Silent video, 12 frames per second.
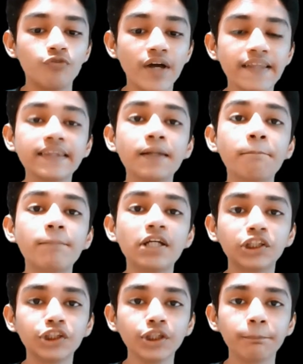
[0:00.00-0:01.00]
When the
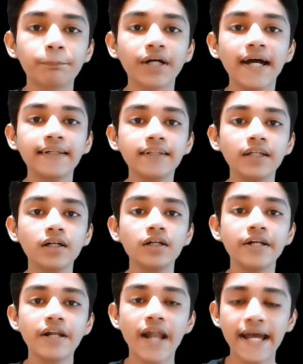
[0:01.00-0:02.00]
bishop and
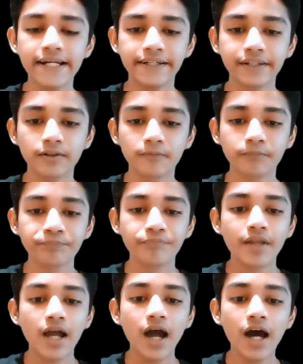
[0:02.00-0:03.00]
the knight
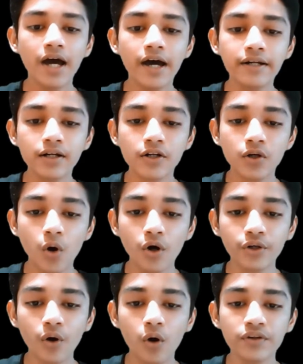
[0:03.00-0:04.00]
are
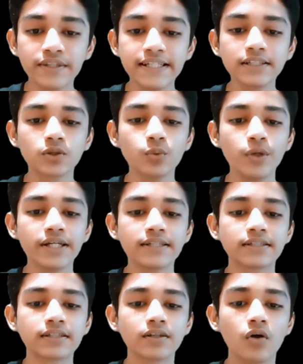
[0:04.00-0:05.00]
not on these
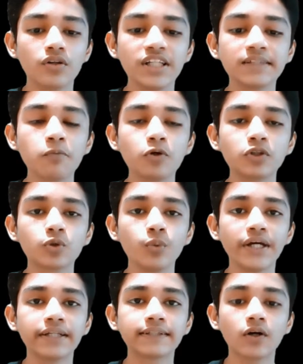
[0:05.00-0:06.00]
squares, on these both
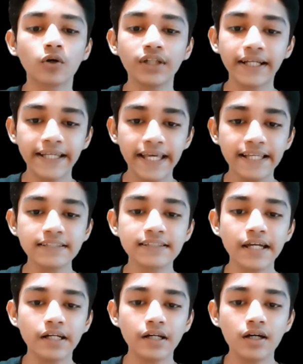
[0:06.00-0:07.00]
squares, on the king
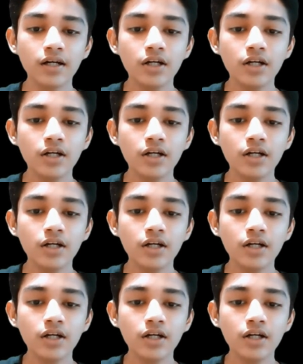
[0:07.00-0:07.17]
side.